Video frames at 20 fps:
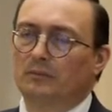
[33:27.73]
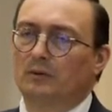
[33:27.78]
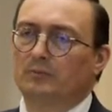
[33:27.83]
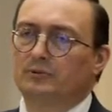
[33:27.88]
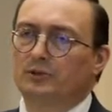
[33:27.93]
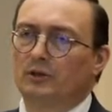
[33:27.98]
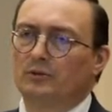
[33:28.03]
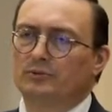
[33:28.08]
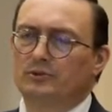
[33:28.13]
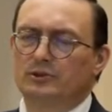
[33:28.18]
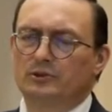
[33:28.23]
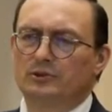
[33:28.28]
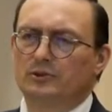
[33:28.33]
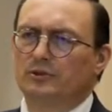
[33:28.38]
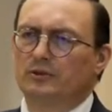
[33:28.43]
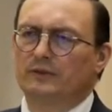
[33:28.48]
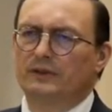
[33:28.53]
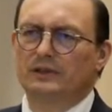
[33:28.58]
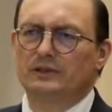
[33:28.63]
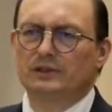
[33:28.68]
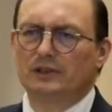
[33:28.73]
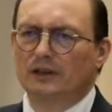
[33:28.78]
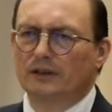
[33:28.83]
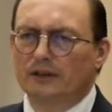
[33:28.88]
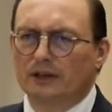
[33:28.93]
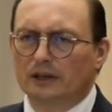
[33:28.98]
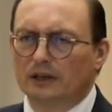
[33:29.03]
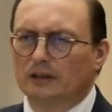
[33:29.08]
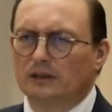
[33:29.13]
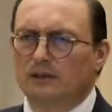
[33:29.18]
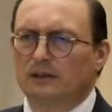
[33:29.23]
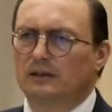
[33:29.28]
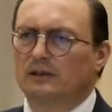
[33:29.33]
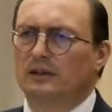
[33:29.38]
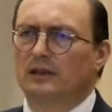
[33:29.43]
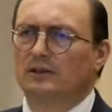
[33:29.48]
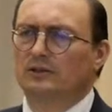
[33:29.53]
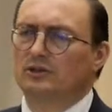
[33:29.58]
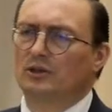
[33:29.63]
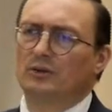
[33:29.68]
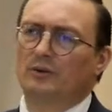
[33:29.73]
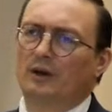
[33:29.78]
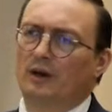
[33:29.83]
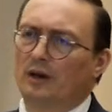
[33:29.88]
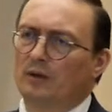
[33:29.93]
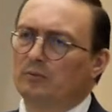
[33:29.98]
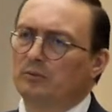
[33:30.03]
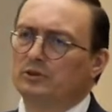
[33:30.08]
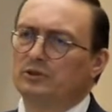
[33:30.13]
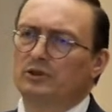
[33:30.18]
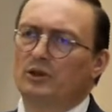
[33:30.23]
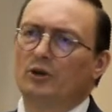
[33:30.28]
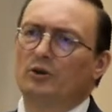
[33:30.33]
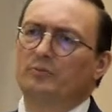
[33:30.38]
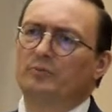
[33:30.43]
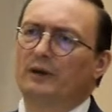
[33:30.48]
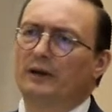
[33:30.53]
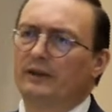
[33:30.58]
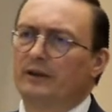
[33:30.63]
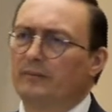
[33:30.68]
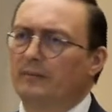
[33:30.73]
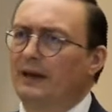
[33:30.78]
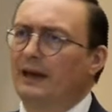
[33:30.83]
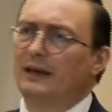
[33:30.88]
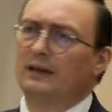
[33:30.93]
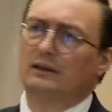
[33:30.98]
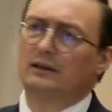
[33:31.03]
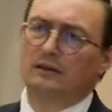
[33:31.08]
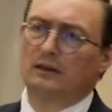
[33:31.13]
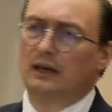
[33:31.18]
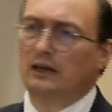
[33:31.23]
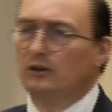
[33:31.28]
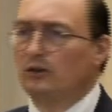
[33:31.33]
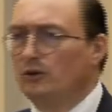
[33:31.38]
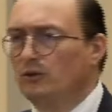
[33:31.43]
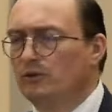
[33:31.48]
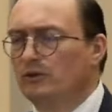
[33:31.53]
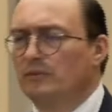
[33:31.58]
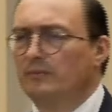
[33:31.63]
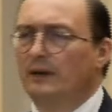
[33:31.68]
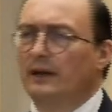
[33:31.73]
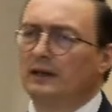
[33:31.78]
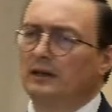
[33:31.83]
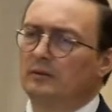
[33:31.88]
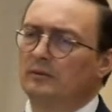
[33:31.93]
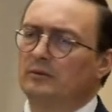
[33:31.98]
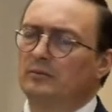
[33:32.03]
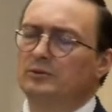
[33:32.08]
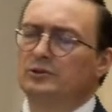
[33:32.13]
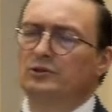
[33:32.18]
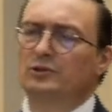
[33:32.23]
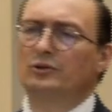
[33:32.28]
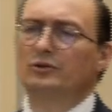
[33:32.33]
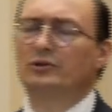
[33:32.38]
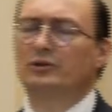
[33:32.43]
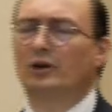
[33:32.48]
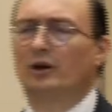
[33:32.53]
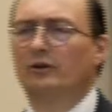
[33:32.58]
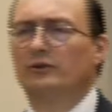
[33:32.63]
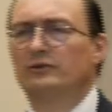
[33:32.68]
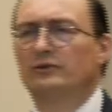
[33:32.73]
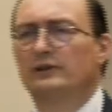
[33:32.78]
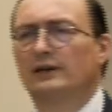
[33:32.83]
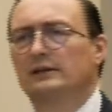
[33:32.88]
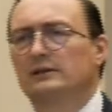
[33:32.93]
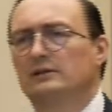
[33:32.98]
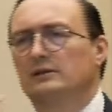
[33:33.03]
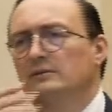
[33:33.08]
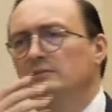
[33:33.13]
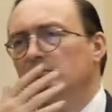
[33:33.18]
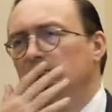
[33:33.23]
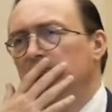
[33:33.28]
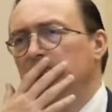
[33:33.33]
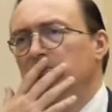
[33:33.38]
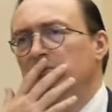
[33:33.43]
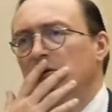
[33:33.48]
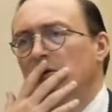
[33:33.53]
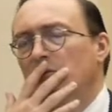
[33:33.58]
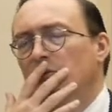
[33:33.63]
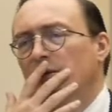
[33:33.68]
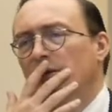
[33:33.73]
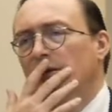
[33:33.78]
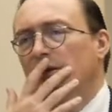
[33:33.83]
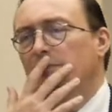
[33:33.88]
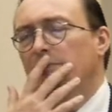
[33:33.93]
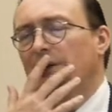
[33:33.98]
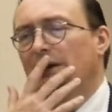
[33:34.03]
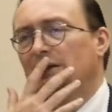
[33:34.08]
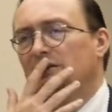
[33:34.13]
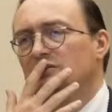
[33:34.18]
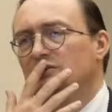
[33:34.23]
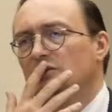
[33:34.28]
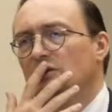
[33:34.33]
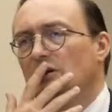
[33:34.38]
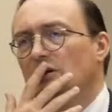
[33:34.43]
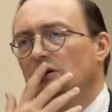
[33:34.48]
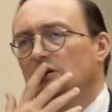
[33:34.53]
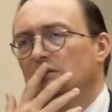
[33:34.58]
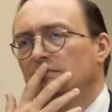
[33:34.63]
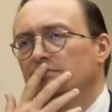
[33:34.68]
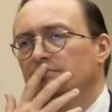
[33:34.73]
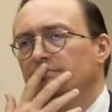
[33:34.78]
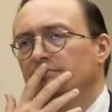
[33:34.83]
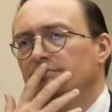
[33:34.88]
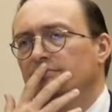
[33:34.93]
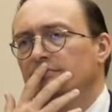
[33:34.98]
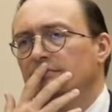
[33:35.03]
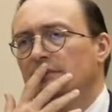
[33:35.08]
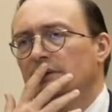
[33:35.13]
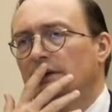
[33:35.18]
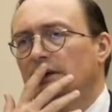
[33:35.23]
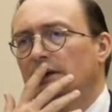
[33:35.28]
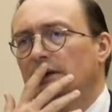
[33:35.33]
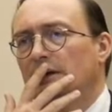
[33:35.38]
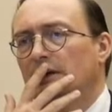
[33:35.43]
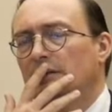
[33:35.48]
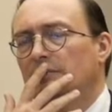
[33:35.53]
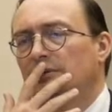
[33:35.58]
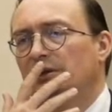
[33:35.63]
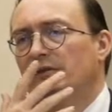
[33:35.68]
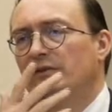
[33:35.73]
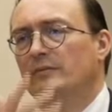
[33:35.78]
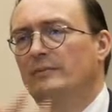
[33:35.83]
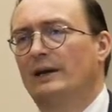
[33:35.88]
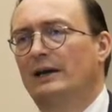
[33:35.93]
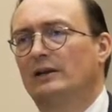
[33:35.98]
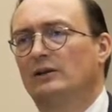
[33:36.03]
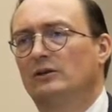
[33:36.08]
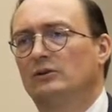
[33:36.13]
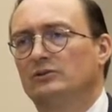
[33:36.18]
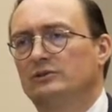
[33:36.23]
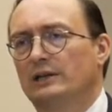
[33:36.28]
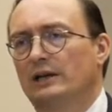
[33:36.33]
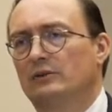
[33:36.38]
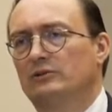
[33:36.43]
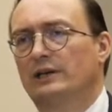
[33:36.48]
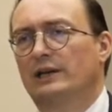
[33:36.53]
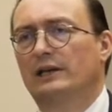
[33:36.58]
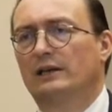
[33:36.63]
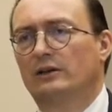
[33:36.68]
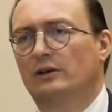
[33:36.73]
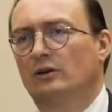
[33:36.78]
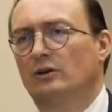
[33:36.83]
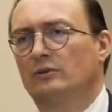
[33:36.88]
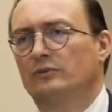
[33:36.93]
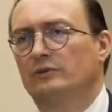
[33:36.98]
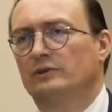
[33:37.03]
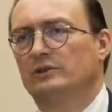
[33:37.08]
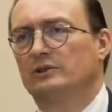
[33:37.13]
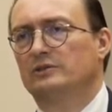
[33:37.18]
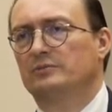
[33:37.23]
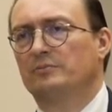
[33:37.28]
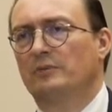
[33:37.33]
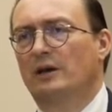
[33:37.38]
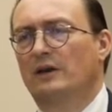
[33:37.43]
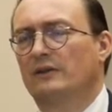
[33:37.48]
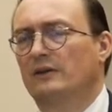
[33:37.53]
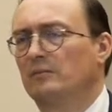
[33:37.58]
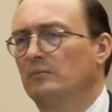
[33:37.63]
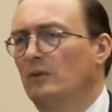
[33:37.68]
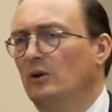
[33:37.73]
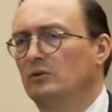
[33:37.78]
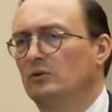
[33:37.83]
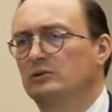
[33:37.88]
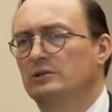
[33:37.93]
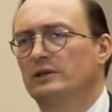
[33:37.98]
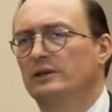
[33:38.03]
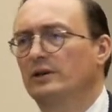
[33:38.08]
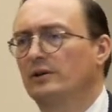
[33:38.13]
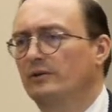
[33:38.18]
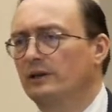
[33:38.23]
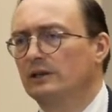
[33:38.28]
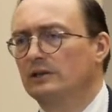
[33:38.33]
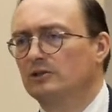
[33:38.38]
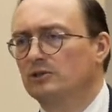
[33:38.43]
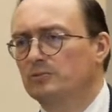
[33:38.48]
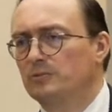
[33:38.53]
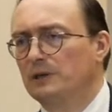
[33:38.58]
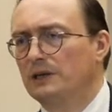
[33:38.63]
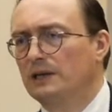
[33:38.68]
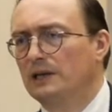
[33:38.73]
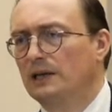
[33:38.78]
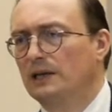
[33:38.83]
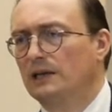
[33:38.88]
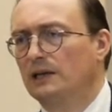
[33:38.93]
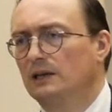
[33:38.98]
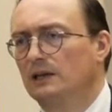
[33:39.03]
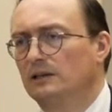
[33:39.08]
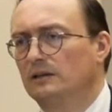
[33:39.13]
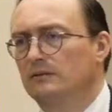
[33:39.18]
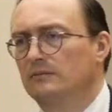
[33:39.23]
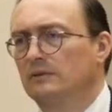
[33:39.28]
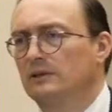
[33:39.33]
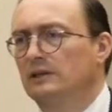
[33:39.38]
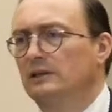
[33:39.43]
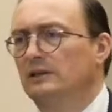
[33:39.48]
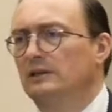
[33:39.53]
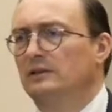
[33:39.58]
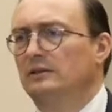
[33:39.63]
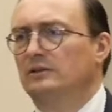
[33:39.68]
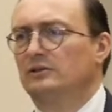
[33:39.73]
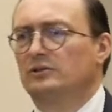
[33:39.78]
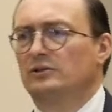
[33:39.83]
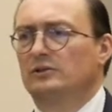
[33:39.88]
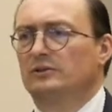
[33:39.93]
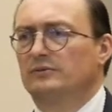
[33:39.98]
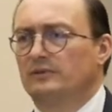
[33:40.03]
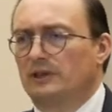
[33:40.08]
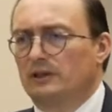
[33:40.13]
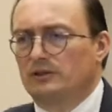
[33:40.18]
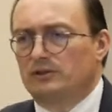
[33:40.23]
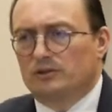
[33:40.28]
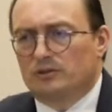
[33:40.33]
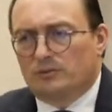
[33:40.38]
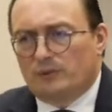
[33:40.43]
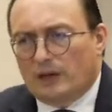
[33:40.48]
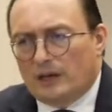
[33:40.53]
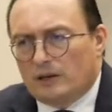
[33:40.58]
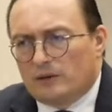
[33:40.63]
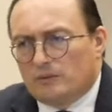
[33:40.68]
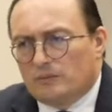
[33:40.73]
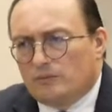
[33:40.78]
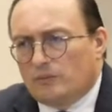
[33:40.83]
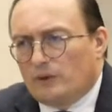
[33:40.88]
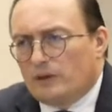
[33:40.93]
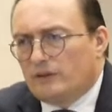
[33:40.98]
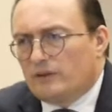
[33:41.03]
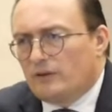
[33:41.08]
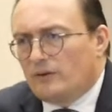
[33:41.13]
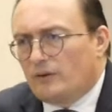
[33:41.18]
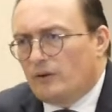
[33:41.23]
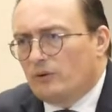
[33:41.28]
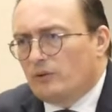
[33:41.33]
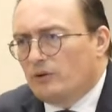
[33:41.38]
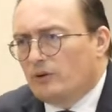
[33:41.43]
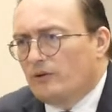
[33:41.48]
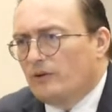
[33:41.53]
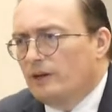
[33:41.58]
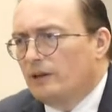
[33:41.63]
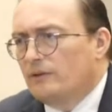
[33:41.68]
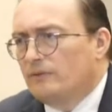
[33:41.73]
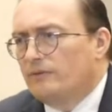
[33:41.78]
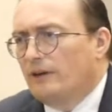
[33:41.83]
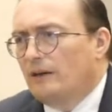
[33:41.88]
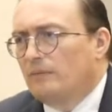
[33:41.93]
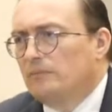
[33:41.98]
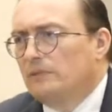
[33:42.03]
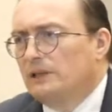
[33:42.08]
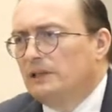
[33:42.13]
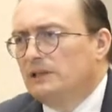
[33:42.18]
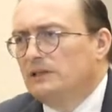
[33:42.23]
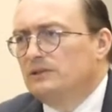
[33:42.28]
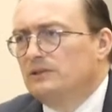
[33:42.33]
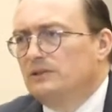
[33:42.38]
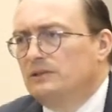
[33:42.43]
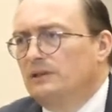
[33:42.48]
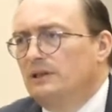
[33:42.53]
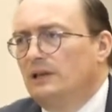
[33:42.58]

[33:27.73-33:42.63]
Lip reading: Jones's university, I think. And so I was known by the men and knew the men, and it was a good contact. And when he passed on, I believe the man who's now taken over is, I think, mostly Korean speaking and sort of like just in with their own Korean families.